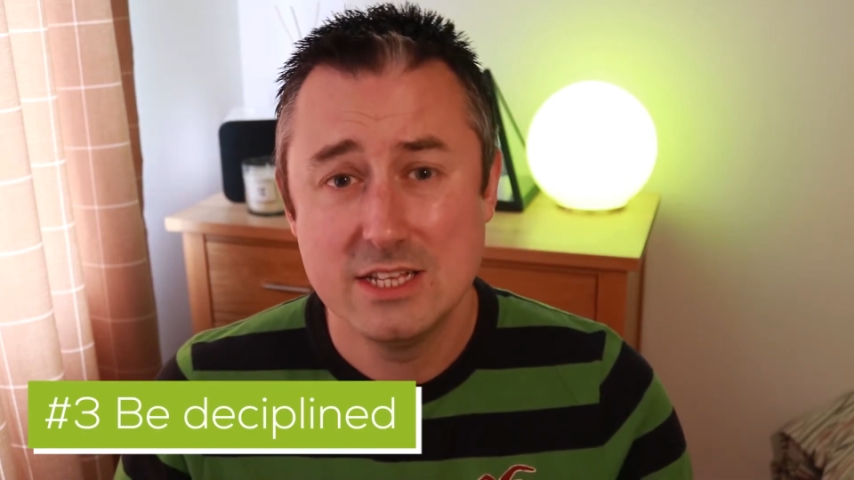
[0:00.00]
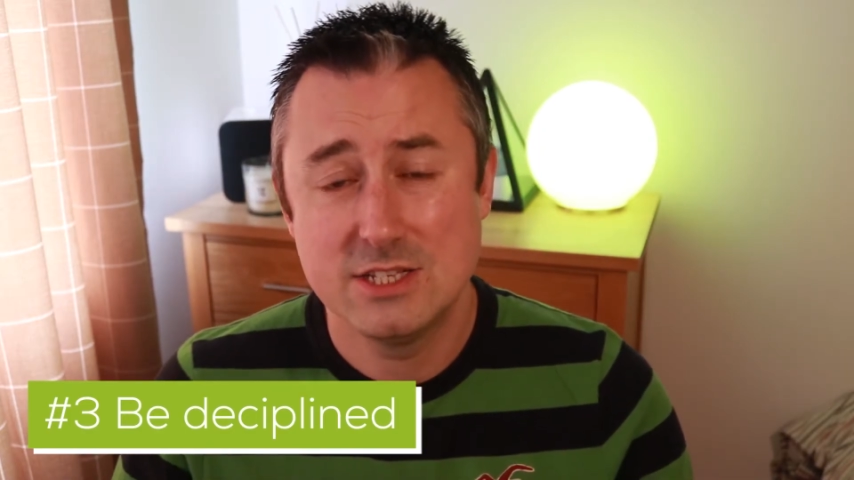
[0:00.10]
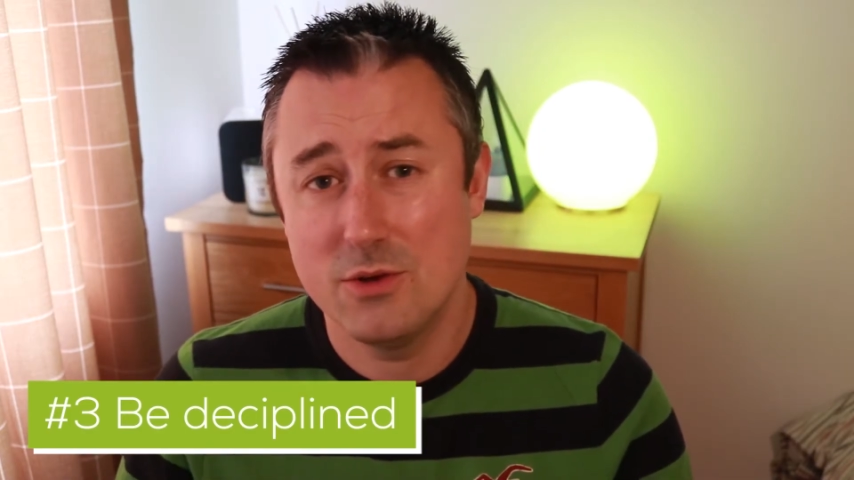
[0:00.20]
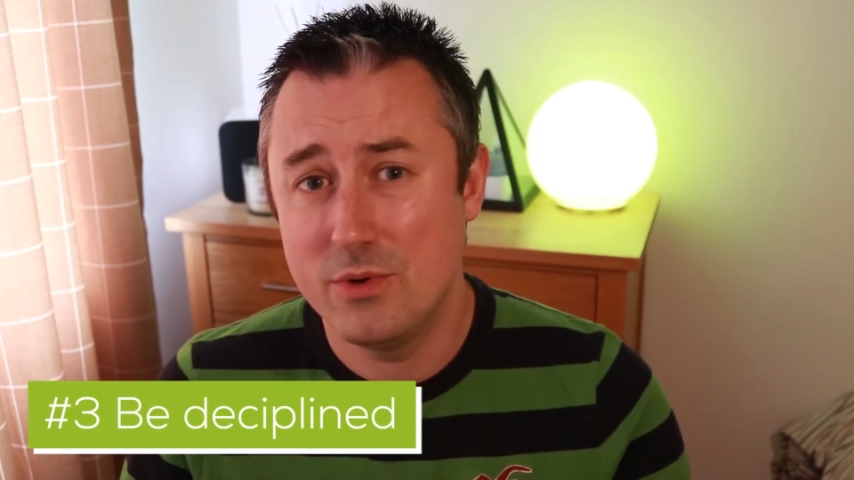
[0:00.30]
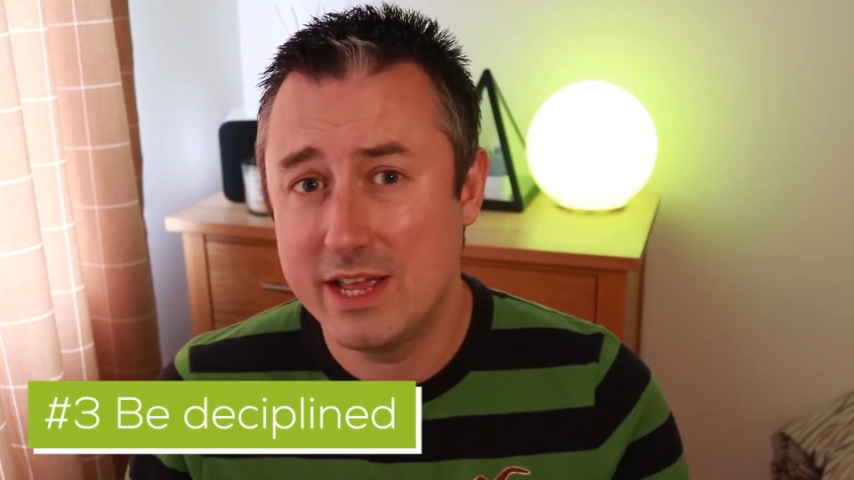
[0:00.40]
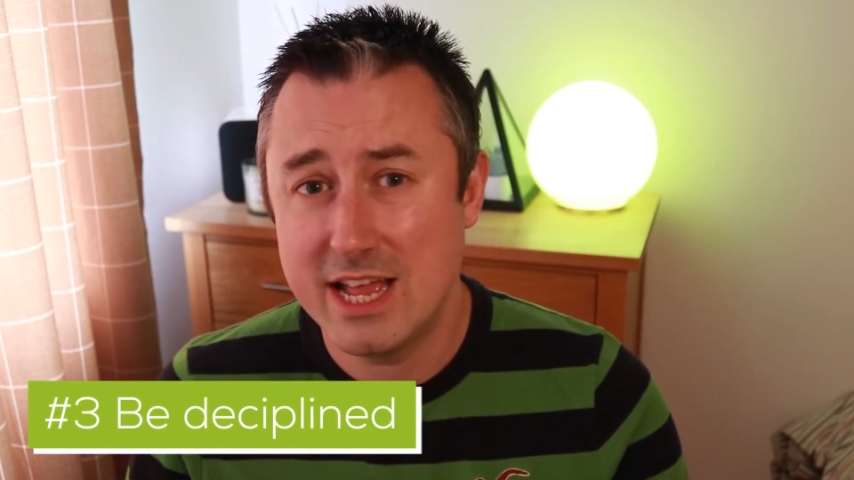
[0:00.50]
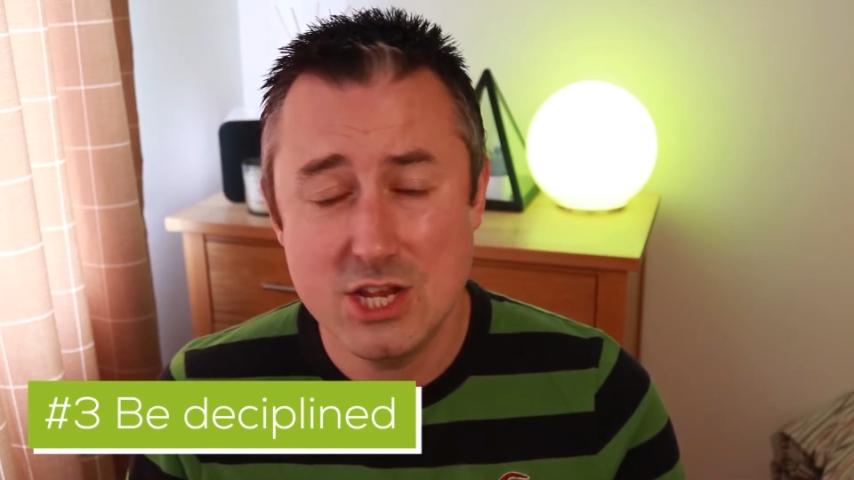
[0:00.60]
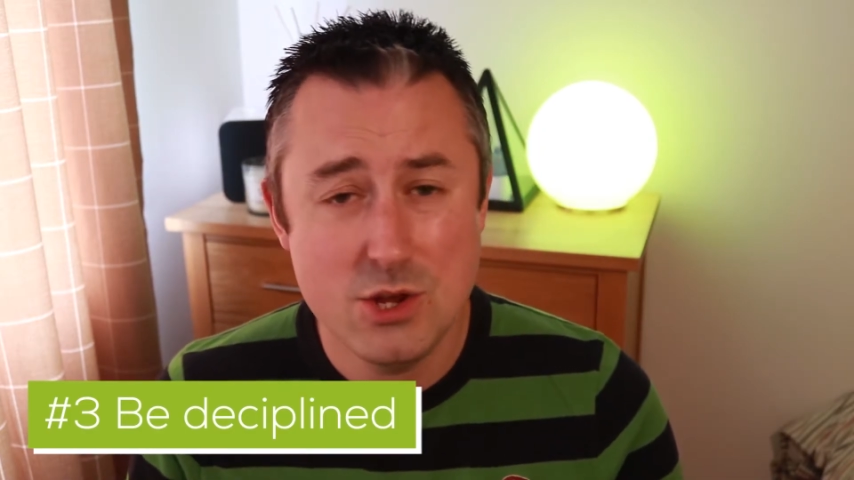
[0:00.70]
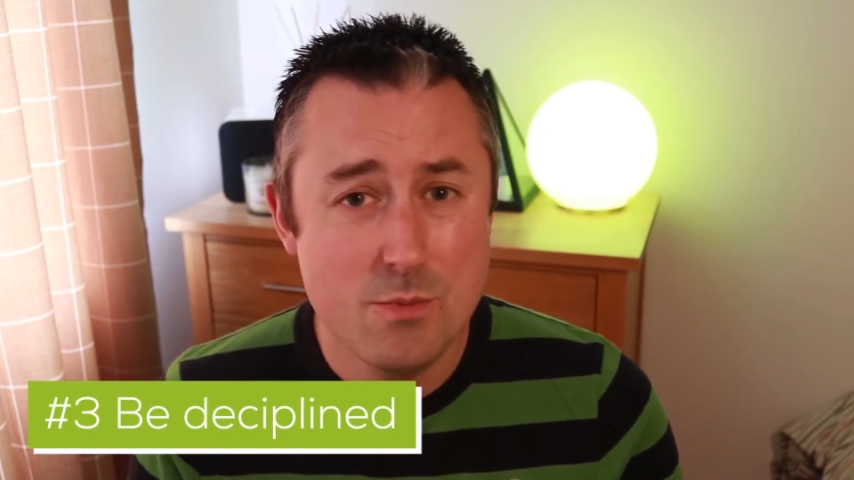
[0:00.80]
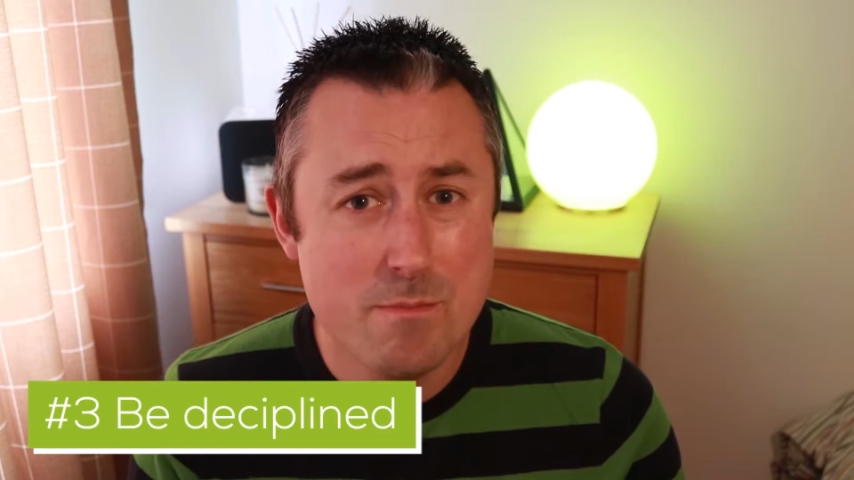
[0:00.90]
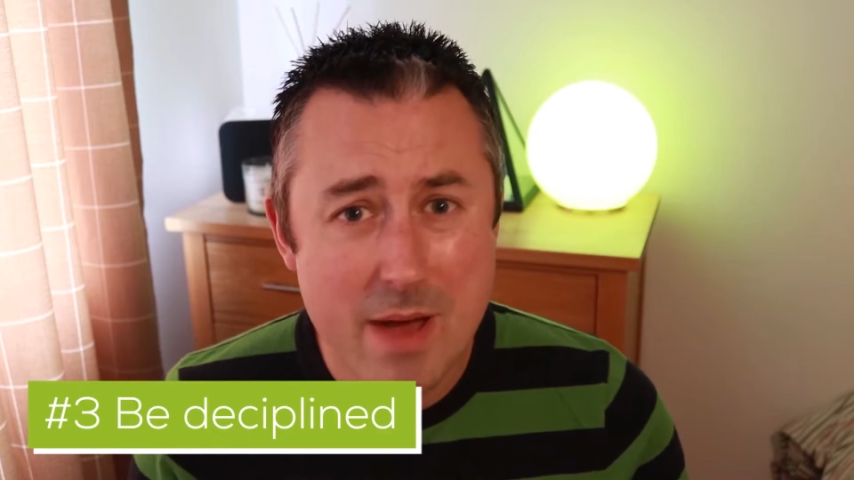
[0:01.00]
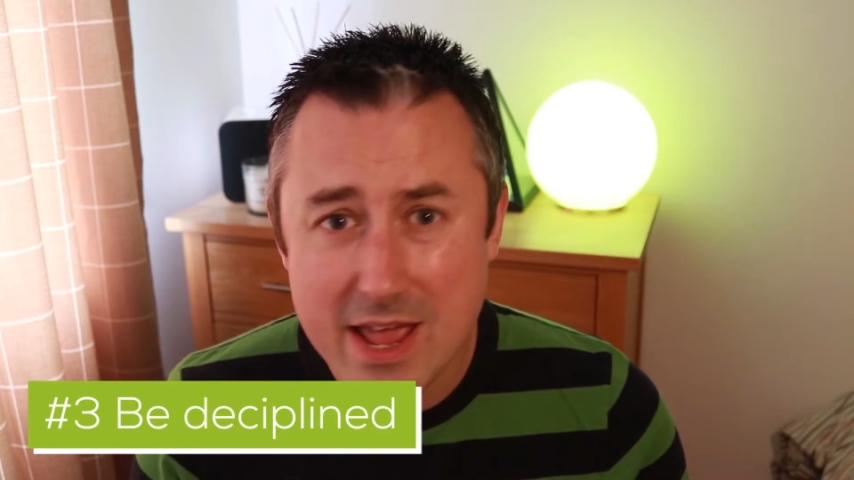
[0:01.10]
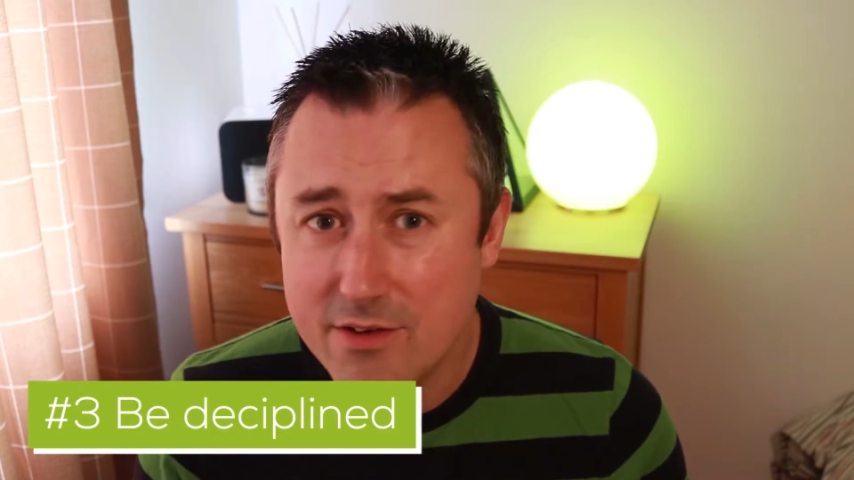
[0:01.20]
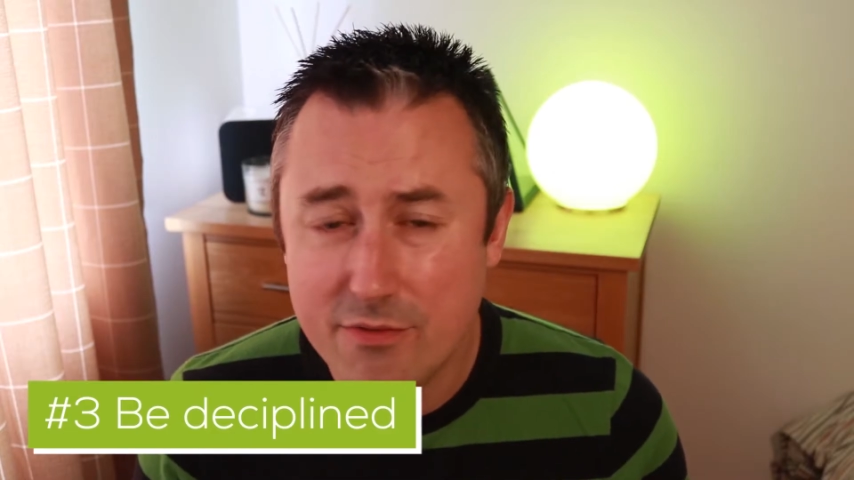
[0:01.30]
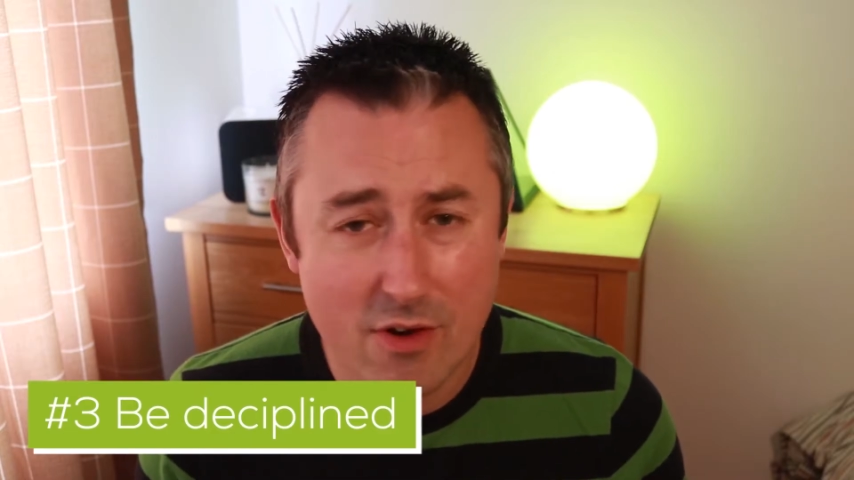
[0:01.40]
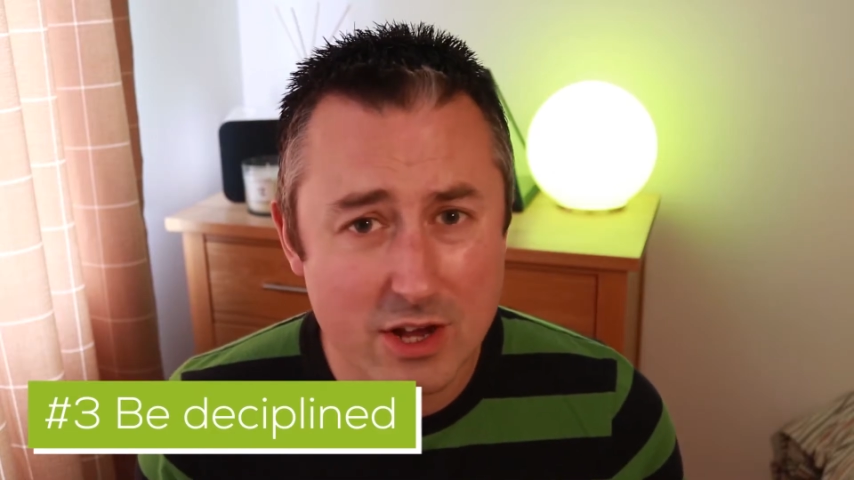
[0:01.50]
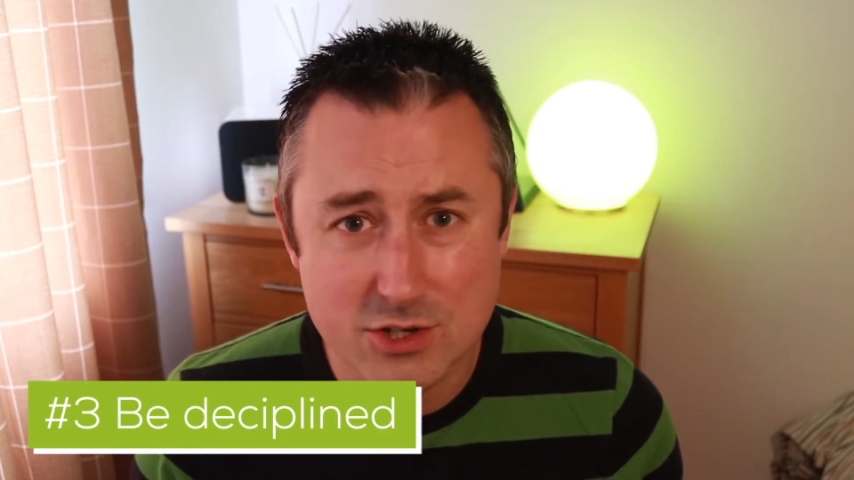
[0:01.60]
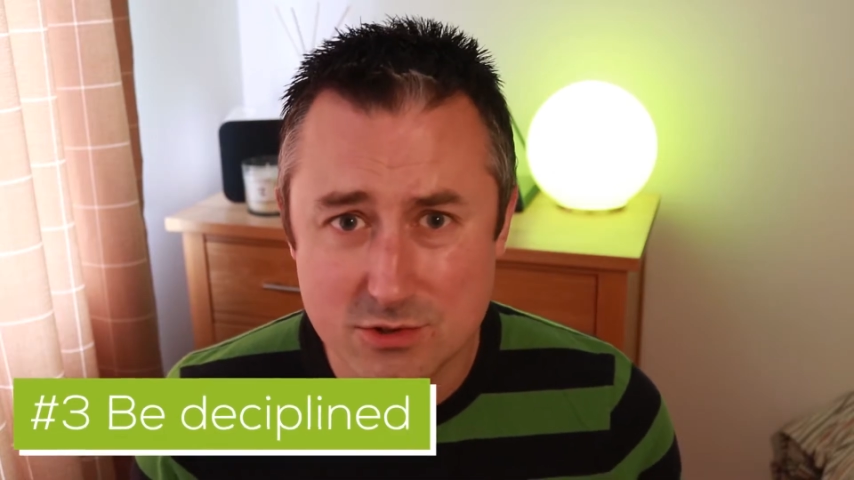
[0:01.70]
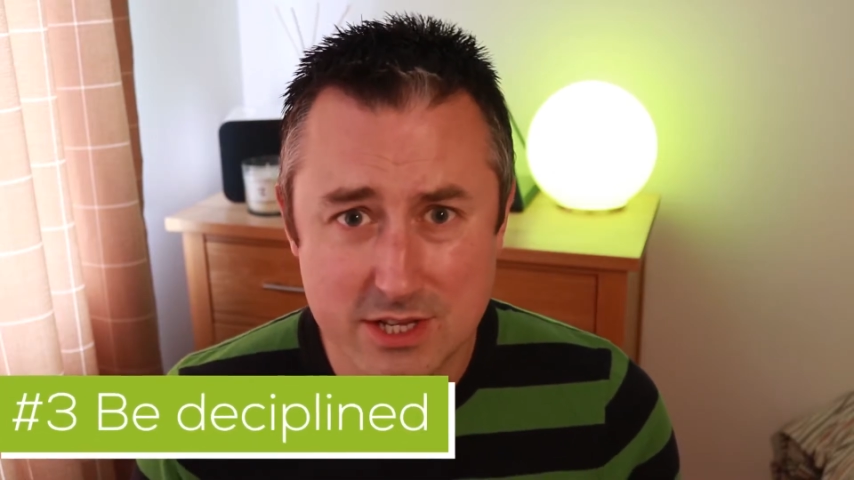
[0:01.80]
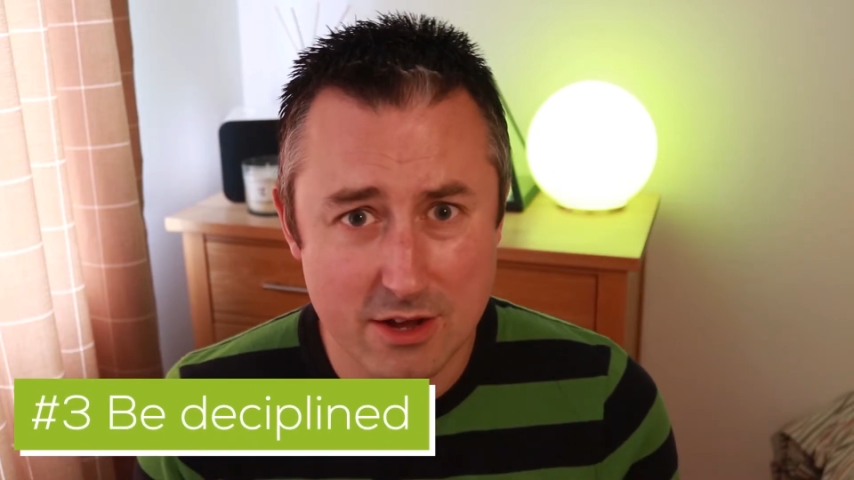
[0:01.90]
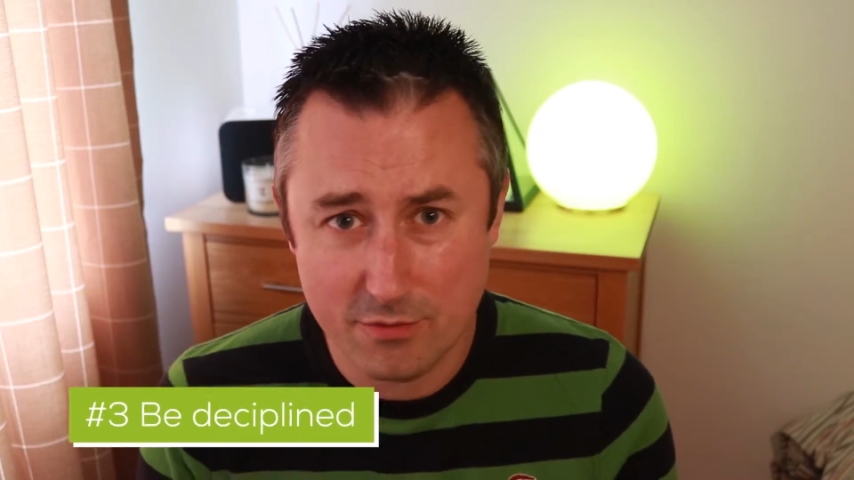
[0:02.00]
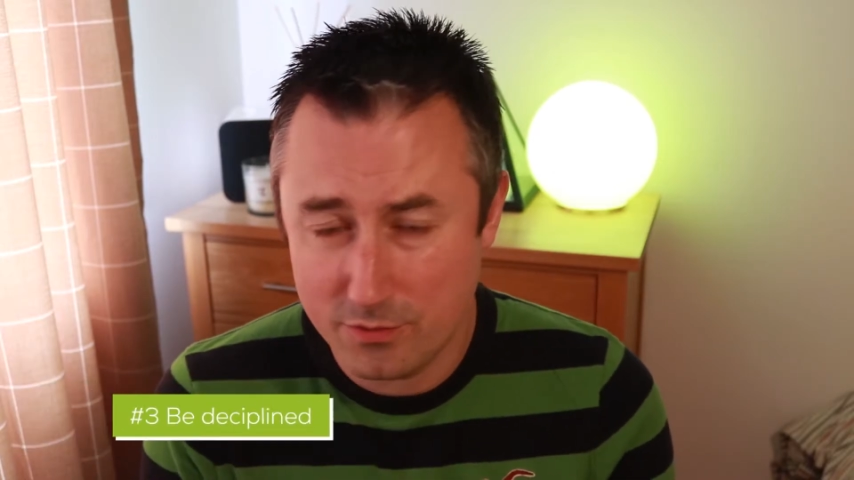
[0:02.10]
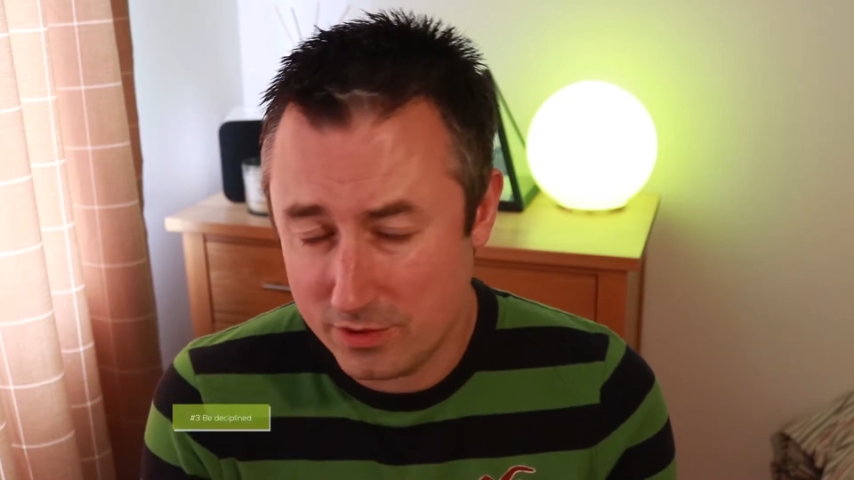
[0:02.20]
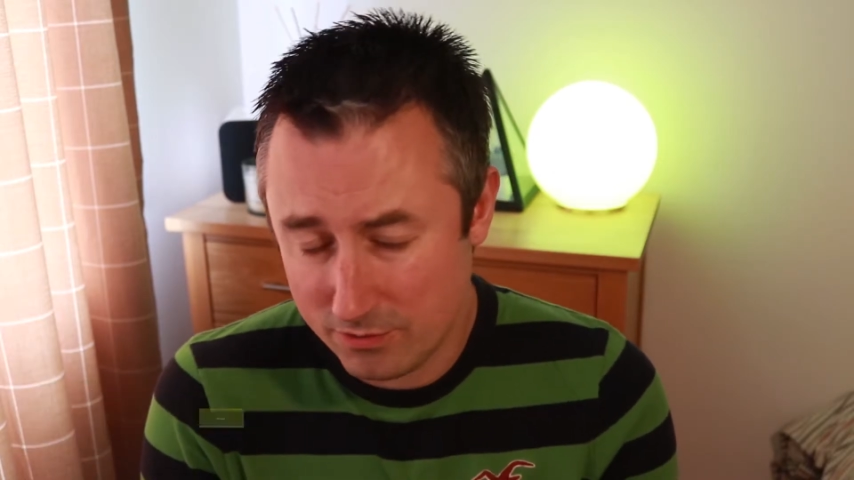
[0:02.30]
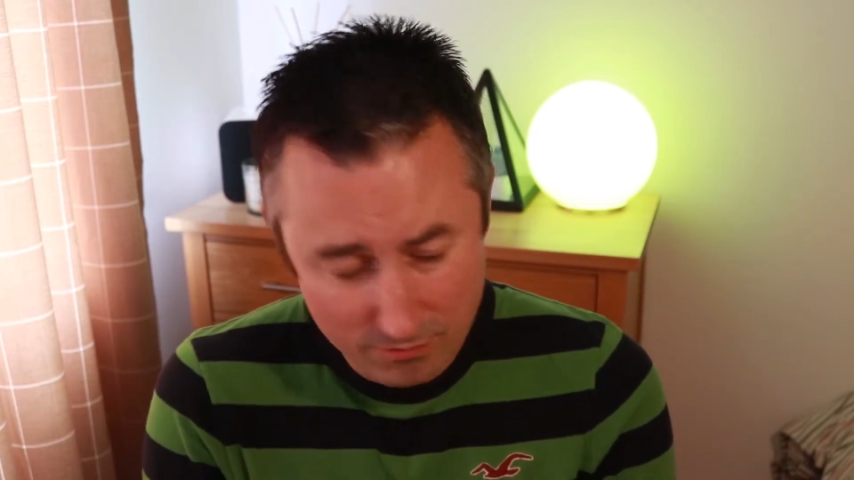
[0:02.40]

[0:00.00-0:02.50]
So again, you may find yourself,